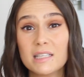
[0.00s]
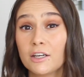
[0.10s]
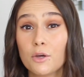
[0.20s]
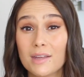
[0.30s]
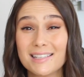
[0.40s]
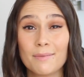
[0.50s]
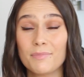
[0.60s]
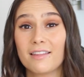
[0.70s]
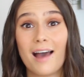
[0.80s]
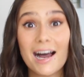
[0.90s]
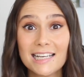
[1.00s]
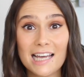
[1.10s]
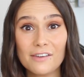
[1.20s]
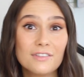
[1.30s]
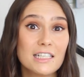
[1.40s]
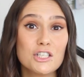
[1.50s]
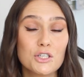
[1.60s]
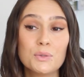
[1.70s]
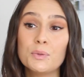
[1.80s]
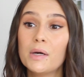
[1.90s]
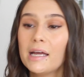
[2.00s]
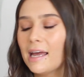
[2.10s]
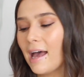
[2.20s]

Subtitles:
I know that's something that I definitely do.